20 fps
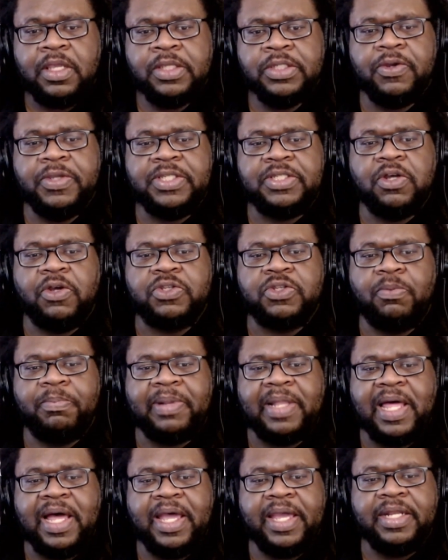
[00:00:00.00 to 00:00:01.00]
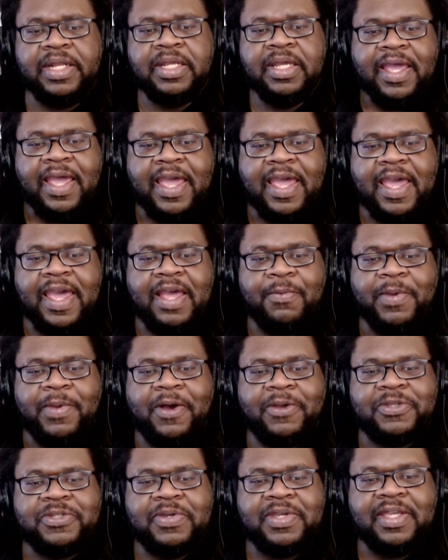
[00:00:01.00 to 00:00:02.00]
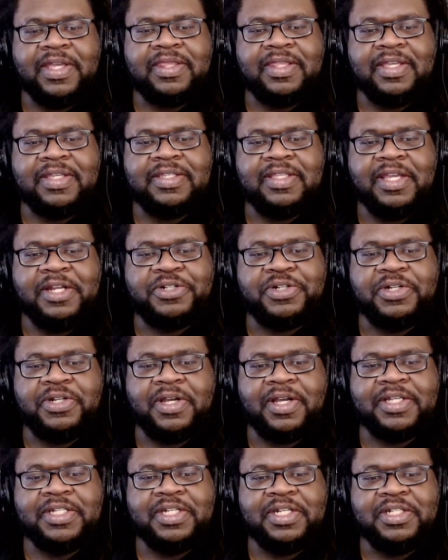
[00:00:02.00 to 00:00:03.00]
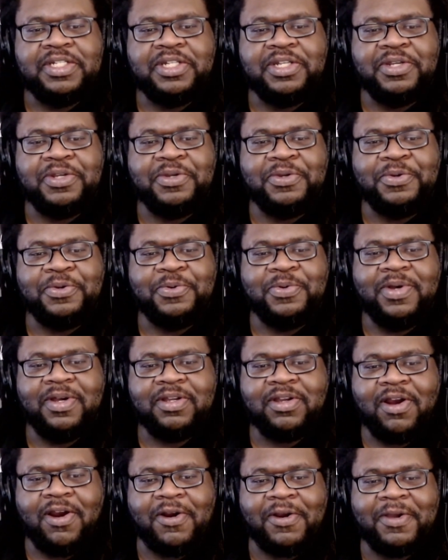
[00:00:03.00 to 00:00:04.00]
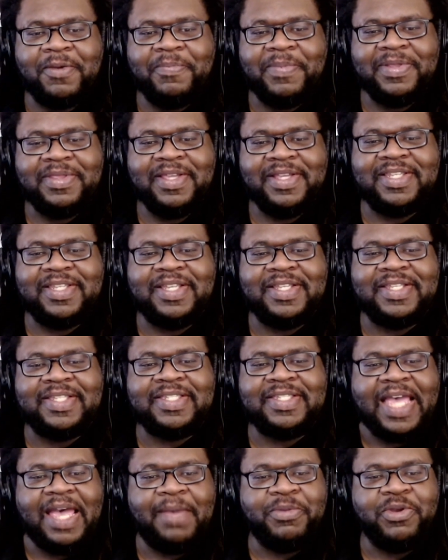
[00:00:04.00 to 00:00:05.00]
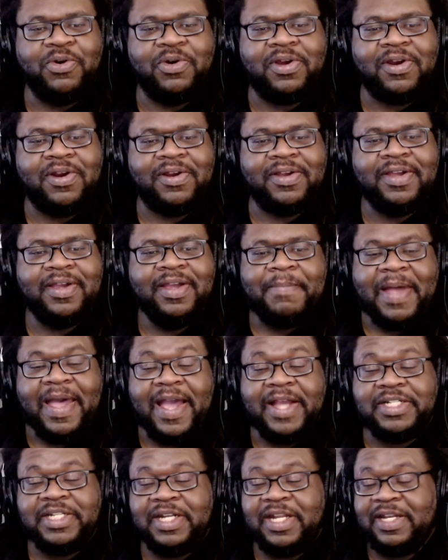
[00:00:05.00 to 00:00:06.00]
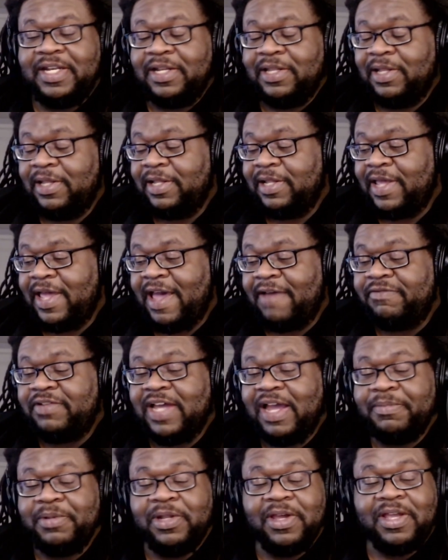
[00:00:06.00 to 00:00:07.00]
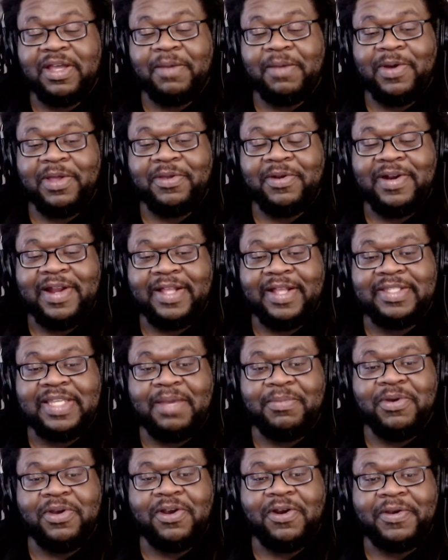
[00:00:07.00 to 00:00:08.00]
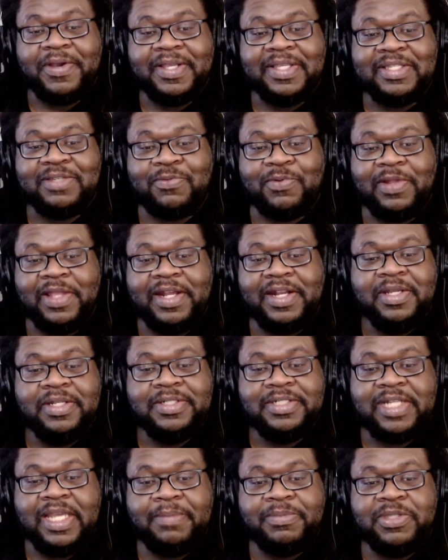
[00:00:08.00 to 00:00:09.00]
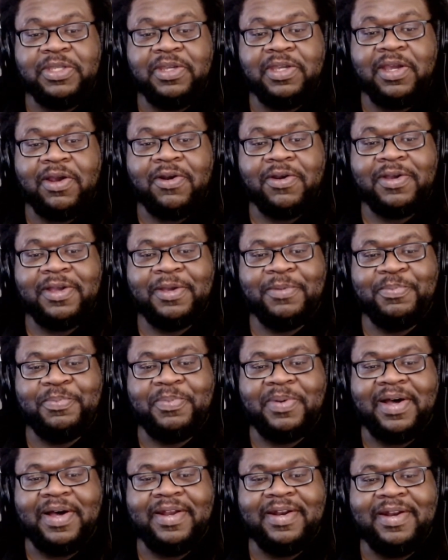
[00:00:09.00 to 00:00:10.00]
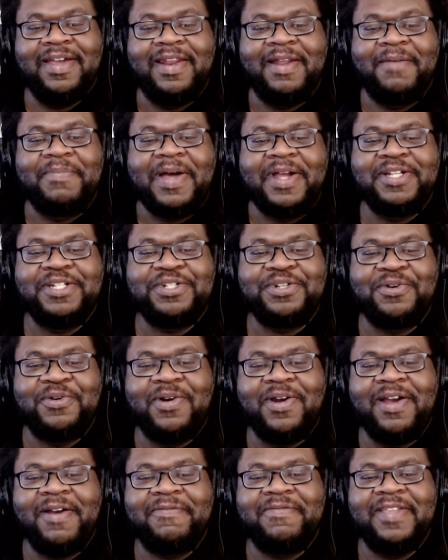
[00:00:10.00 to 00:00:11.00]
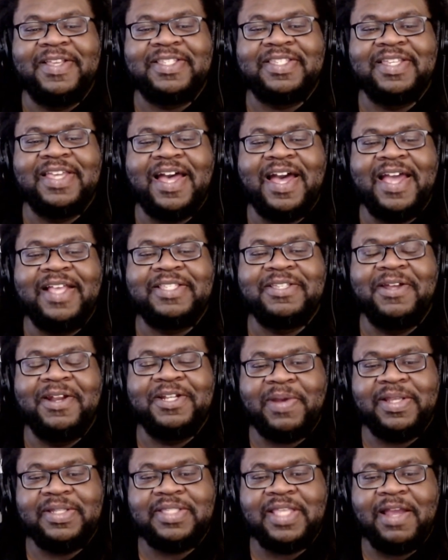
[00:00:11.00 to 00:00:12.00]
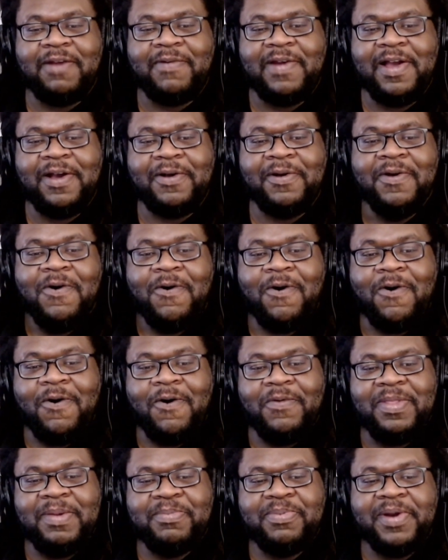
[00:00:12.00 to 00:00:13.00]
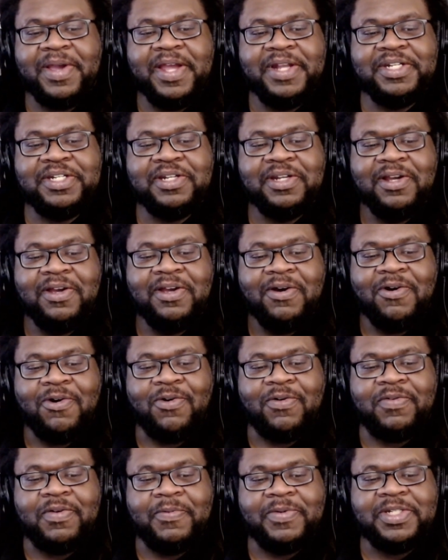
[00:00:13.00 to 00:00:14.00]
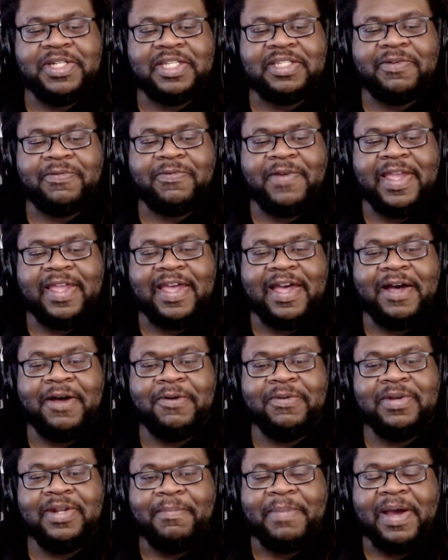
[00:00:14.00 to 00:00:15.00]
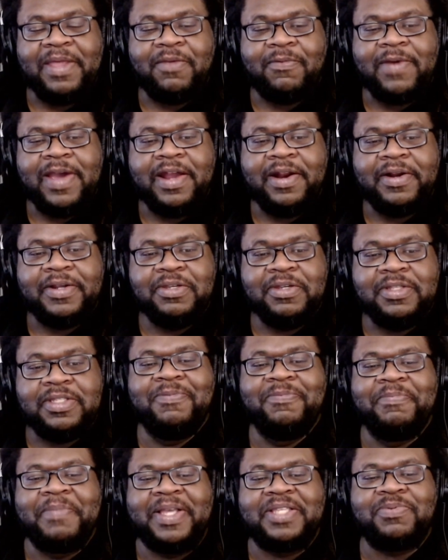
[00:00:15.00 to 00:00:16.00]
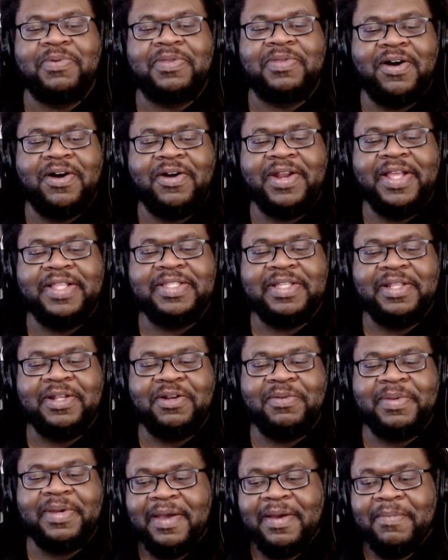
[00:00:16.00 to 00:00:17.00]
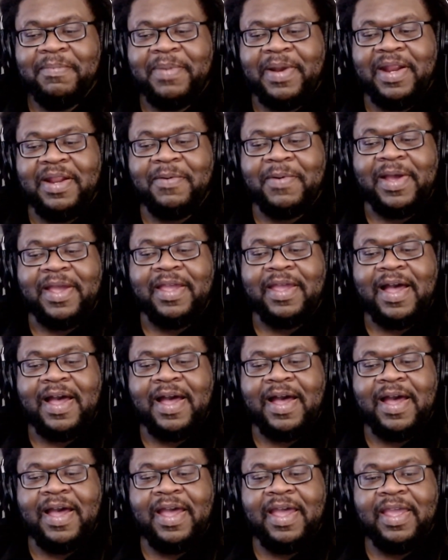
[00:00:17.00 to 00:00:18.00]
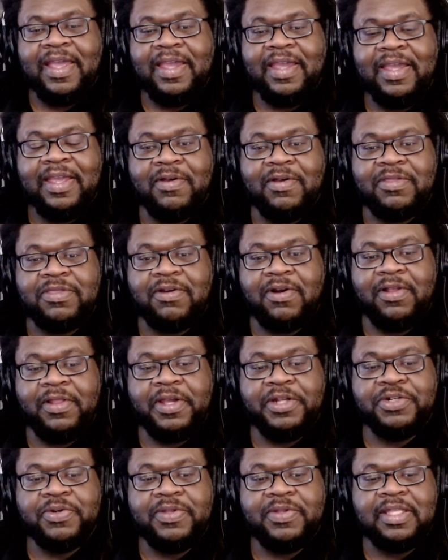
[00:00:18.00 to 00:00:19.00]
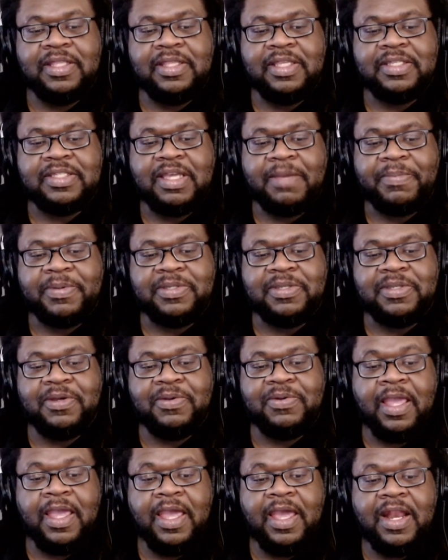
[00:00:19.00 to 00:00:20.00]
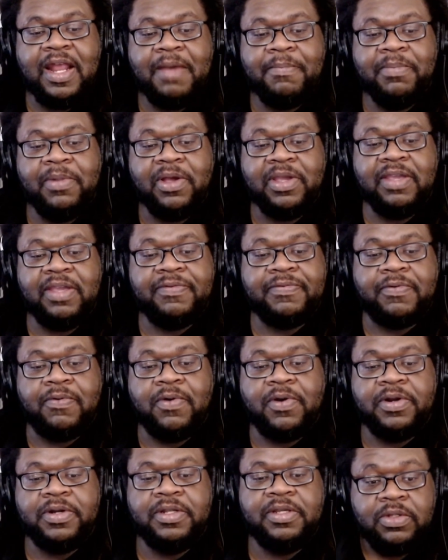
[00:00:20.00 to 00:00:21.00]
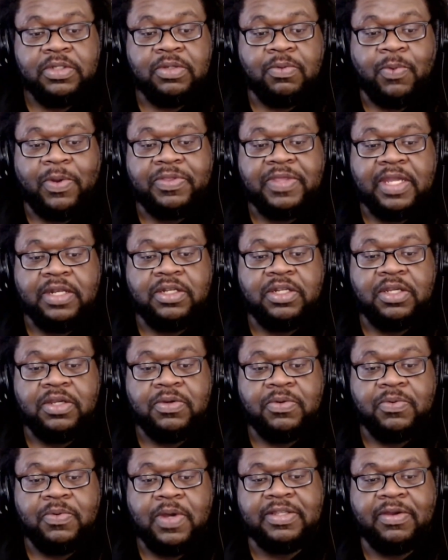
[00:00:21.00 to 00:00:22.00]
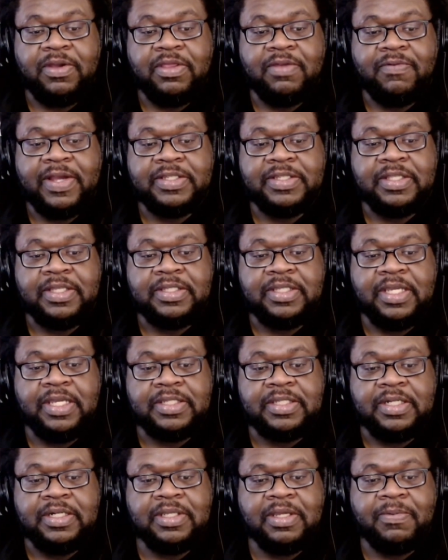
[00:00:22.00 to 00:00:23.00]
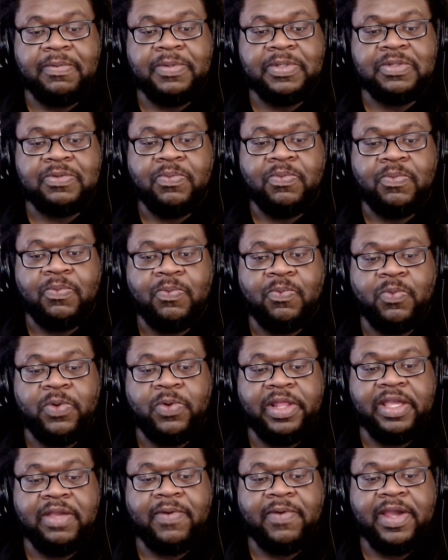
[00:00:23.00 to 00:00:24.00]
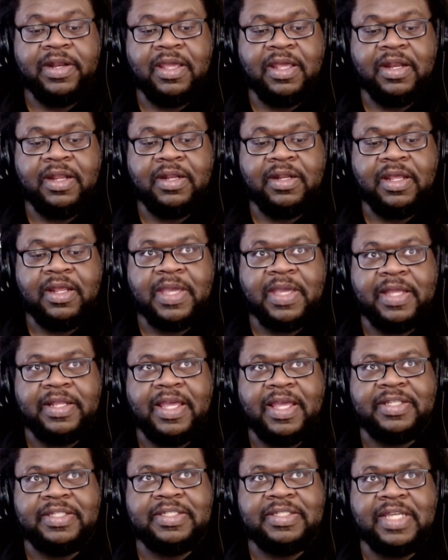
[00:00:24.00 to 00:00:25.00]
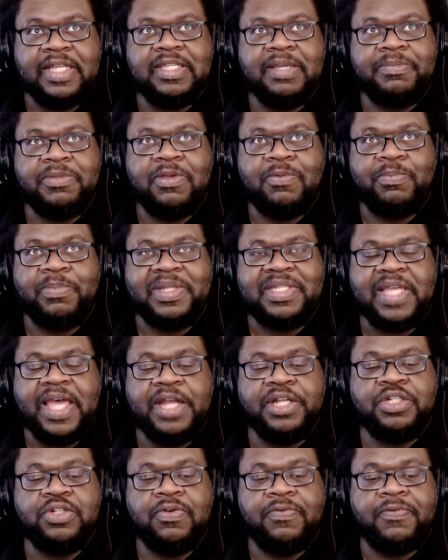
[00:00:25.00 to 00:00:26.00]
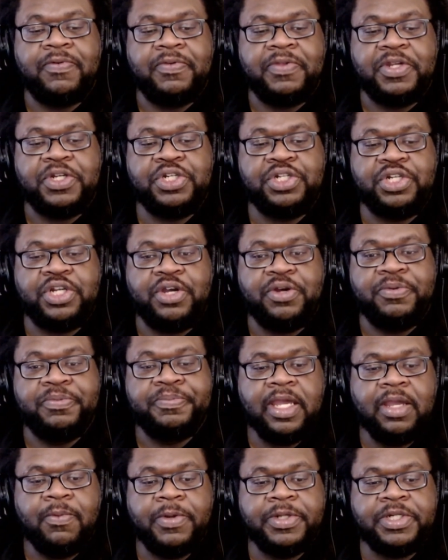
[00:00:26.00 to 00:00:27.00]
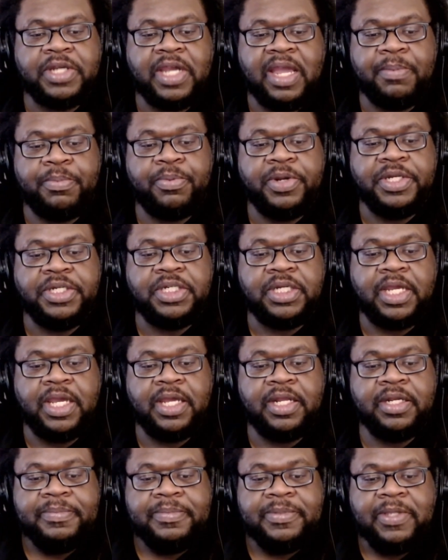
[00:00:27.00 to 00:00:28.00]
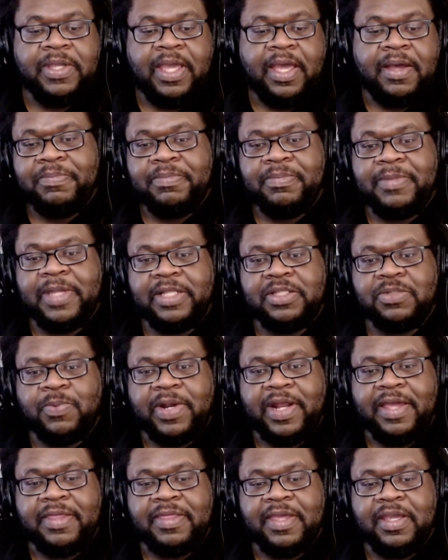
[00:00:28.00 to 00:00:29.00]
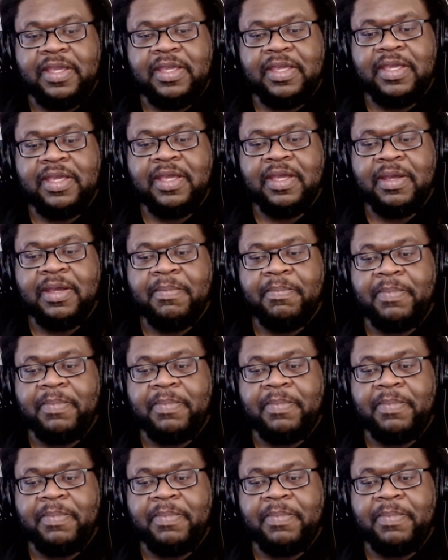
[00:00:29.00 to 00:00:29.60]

So he's also blind. And we also get the introduction to Kirk, but this is Samuel Kirk. I actually didn't have time to look up whether or not Samuel Kirk is related to James T. Kirk, but I'm not sure if this guy is going to stay around on the bridge or if it was just a fake out by the writers to mess with the audience a little bit. But anyway, I thoroughly enjoyed this episode, and I'm looking forward to what they do in the rest of the season. It was really great, and it sets up the potential for this show, which I appreciate. So yeah, that's what I think.